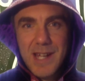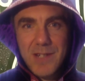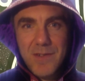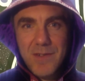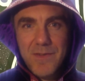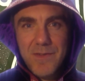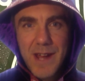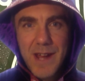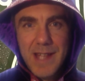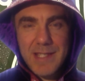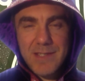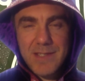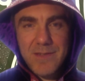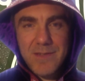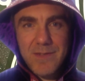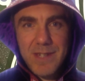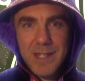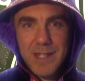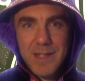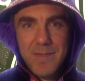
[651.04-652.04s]
for
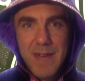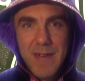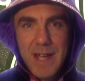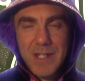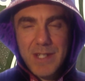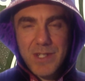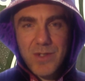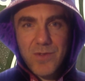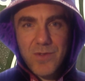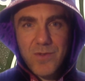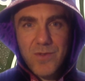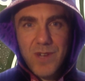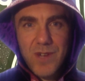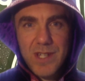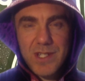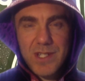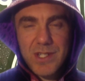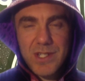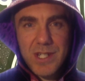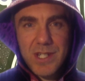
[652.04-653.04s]
answering the magical
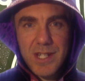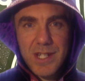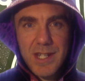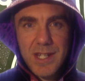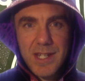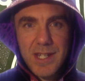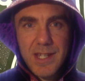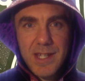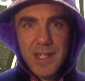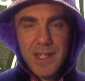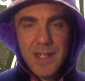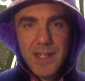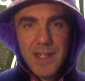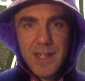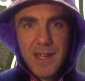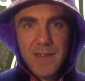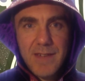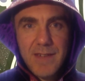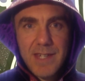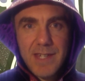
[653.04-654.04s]
question
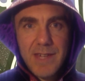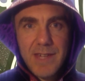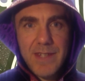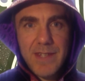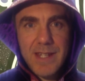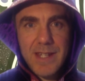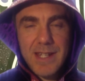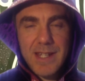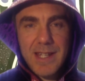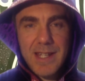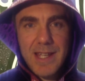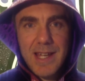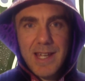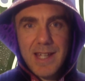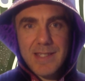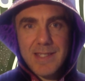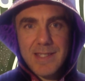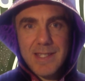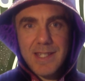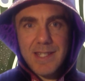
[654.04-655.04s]
and giving
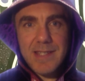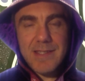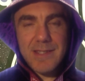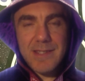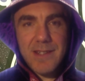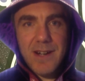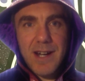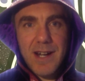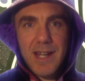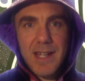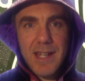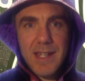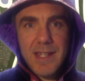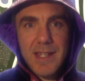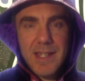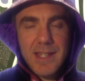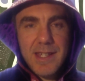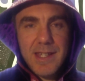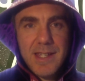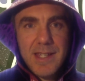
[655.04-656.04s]
us an insight
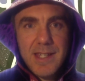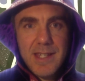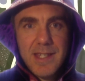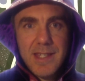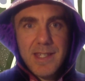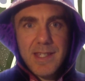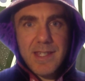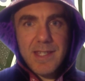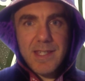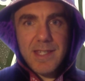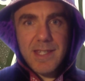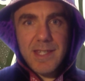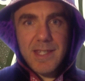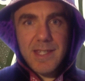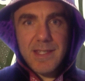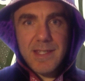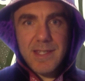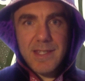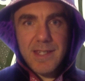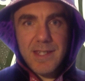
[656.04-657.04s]

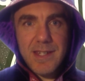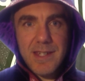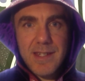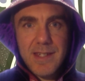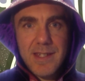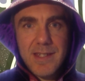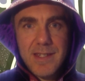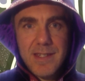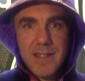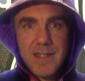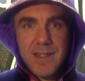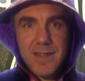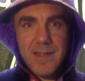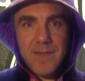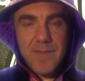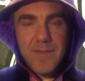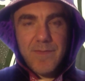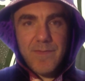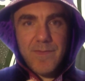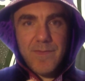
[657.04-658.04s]
into the
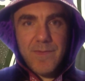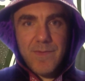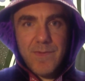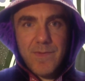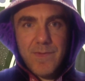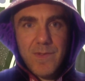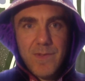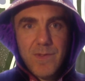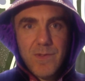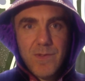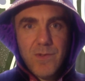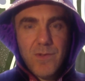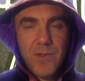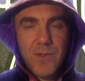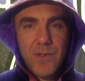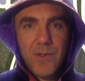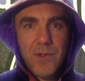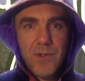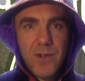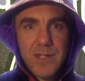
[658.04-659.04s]
your
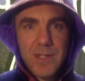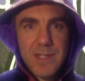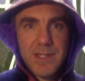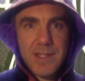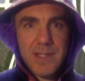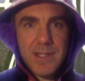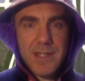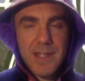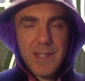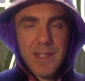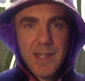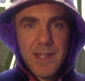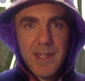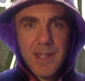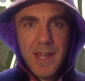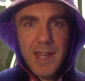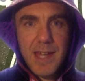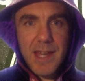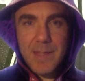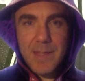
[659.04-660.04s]
thoughts and the